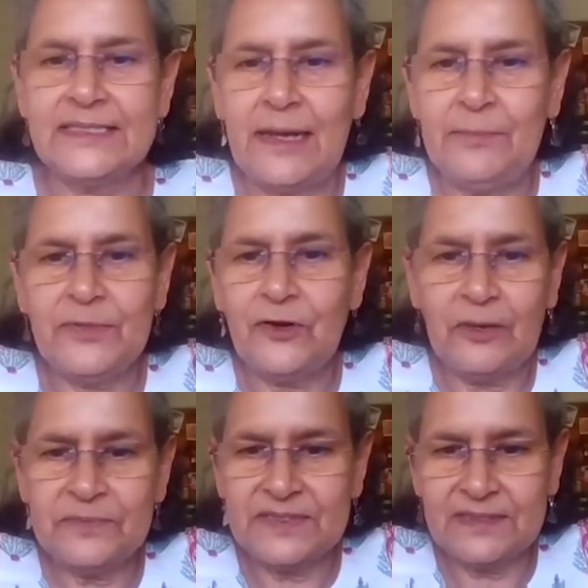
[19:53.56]
Some
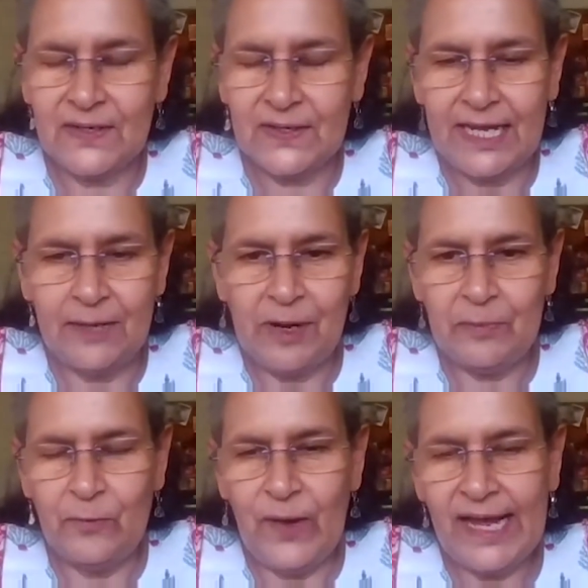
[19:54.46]
crops came
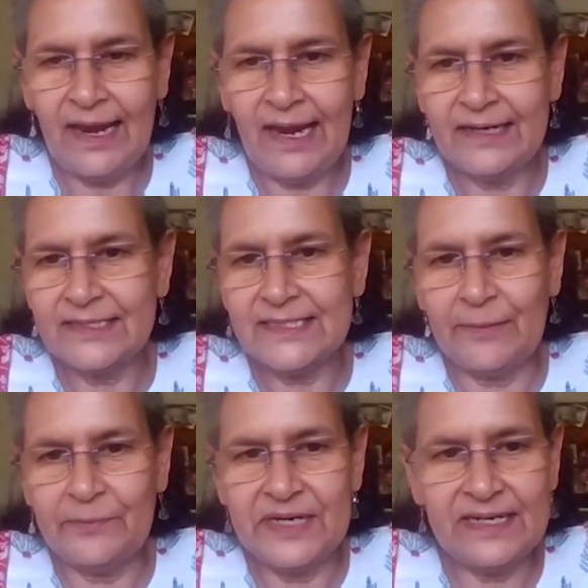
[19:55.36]
up well and
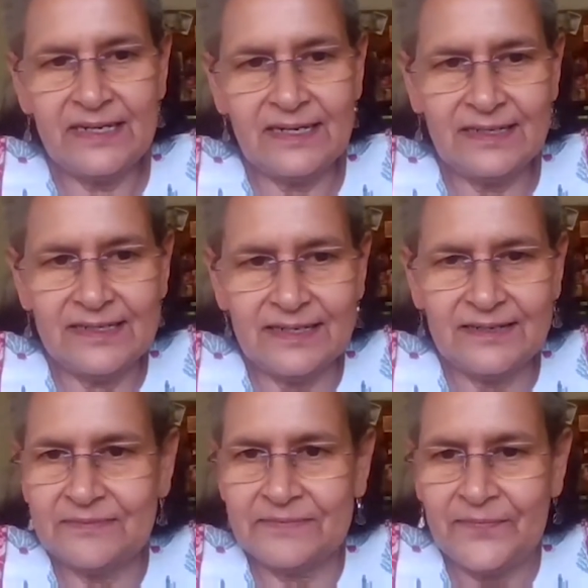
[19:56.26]
some didn't,
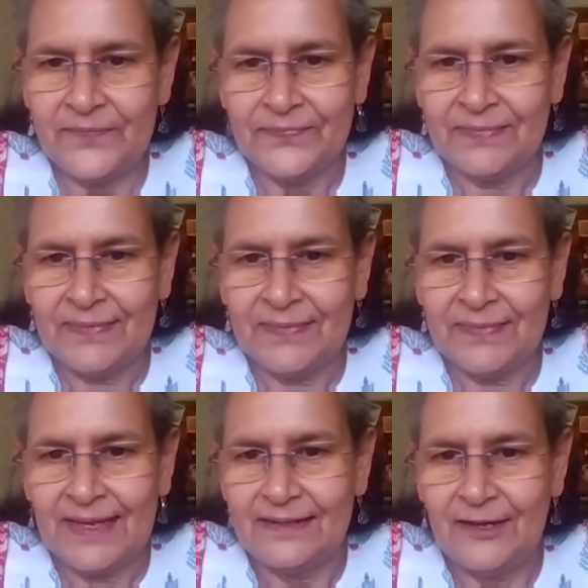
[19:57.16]
and
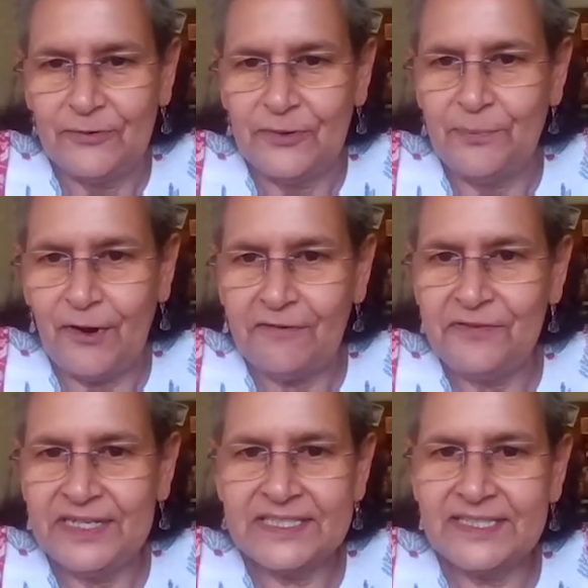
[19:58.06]
there were
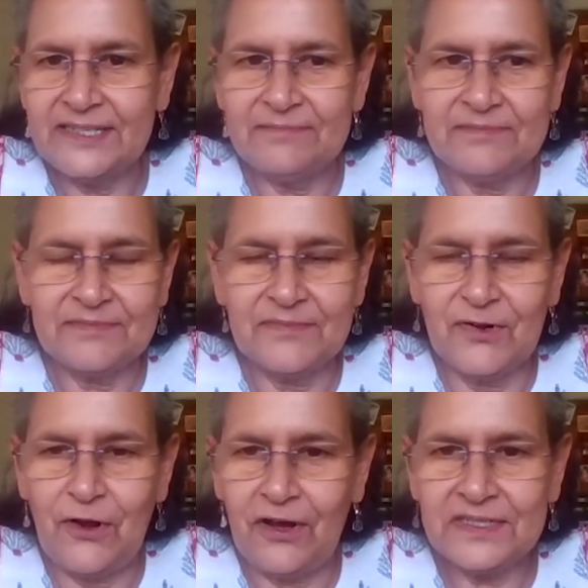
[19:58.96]
profits
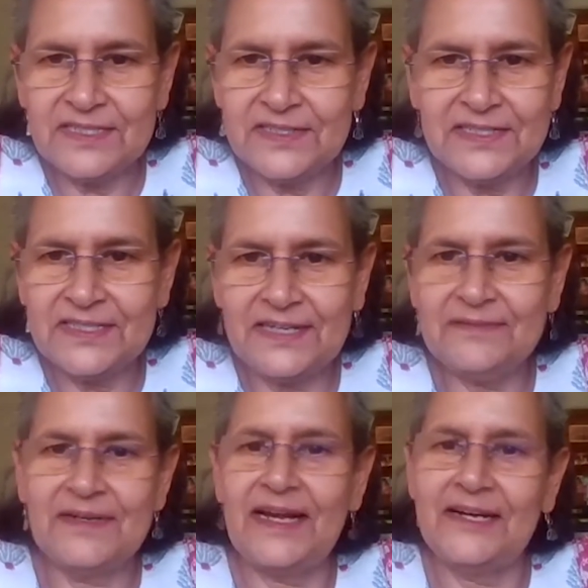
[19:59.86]
and losses
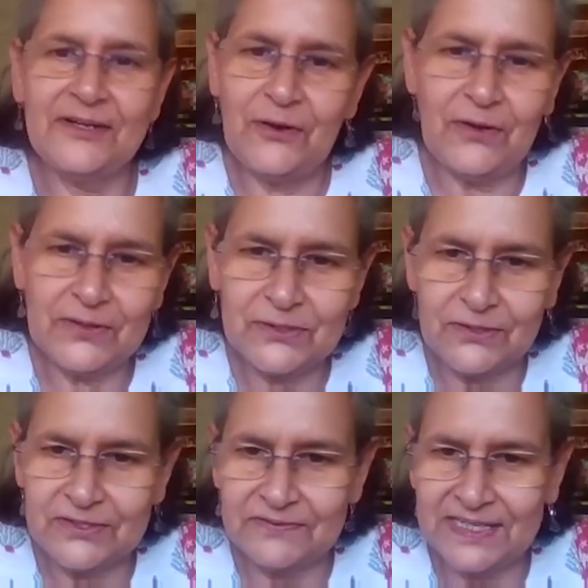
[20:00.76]
and all
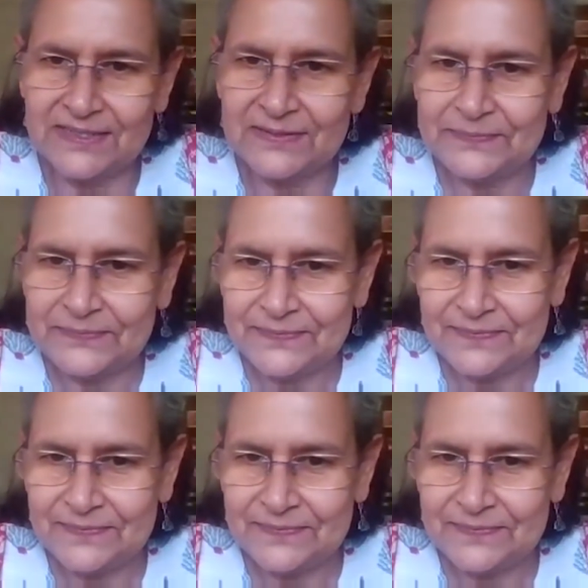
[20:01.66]
sorts of things.